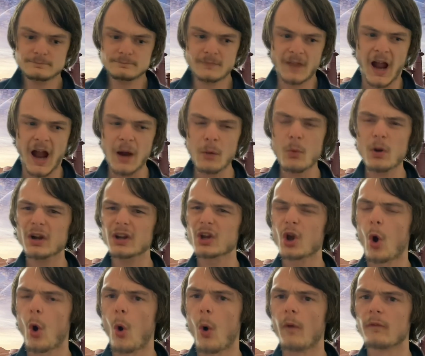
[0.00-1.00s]
I want to
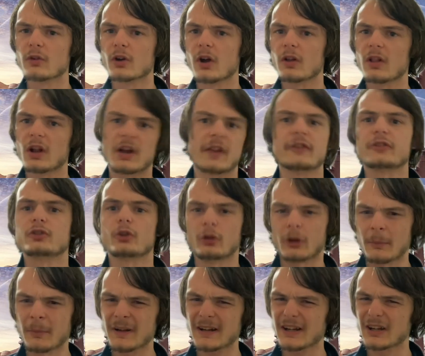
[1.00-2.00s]
go over a lot of the show.
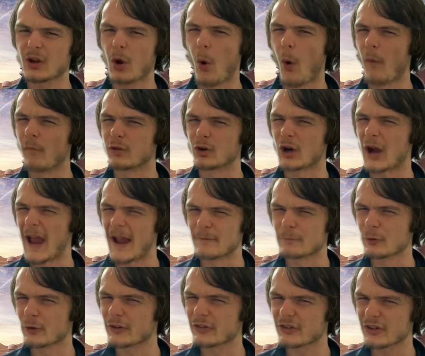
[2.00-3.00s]
I'm not going to go over
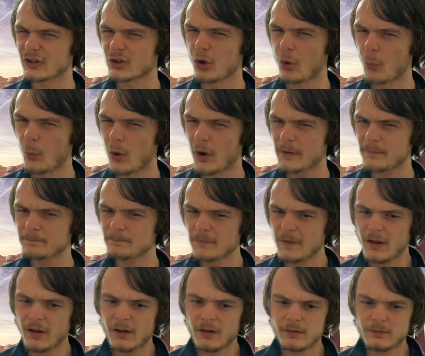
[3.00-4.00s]
every single one,
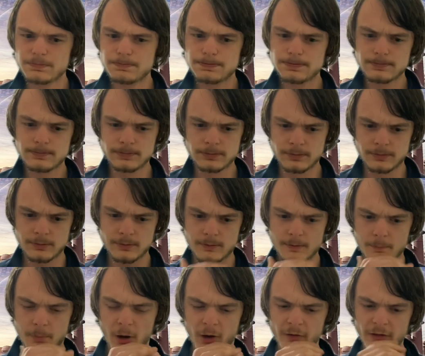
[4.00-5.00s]

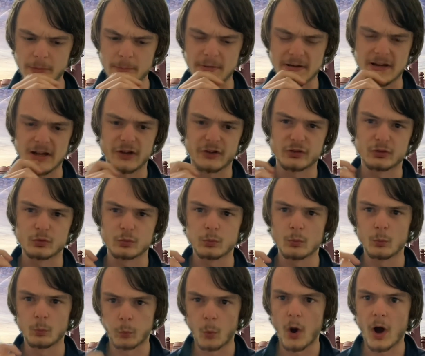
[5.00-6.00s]
partly because,
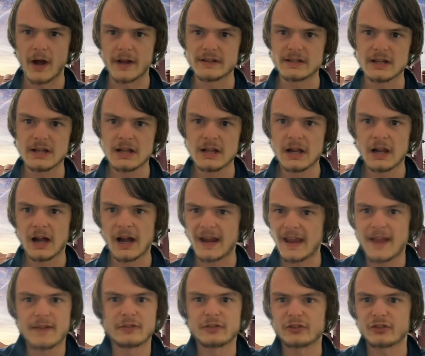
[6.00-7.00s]
one, I
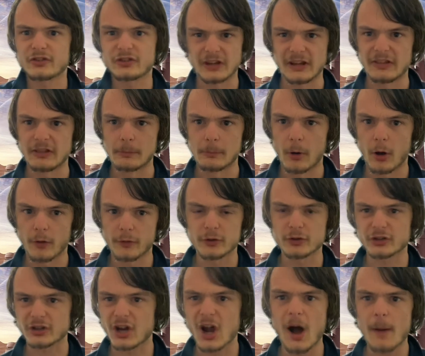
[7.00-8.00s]
haven't seen them all.
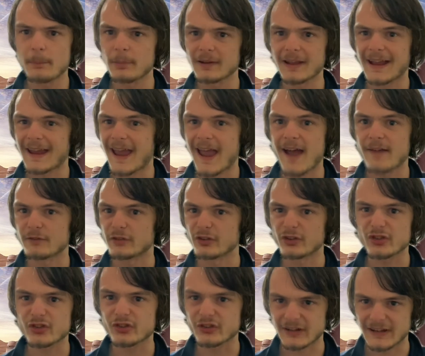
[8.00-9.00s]
There's a couple I haven't
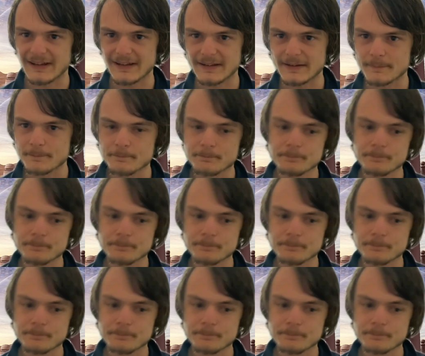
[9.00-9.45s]
seen.